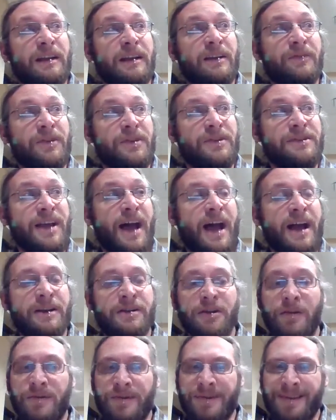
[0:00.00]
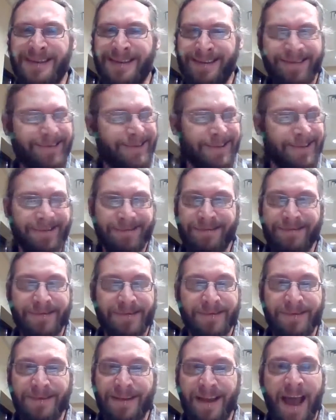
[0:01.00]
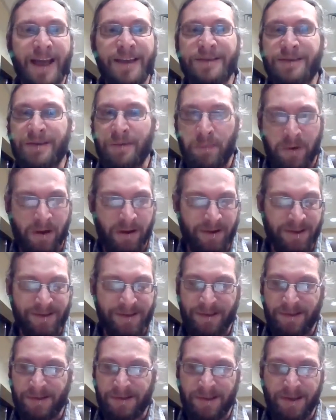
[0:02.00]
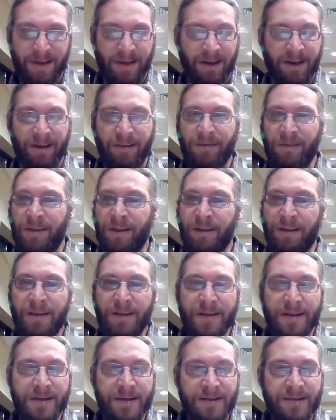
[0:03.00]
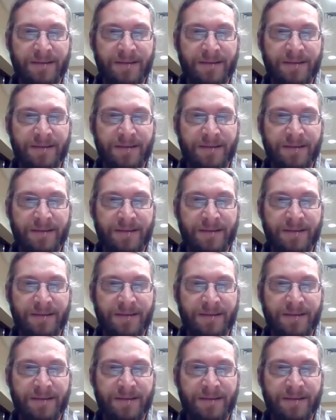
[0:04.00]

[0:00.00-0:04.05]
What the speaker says: in the side notes and in the guest appearances and in the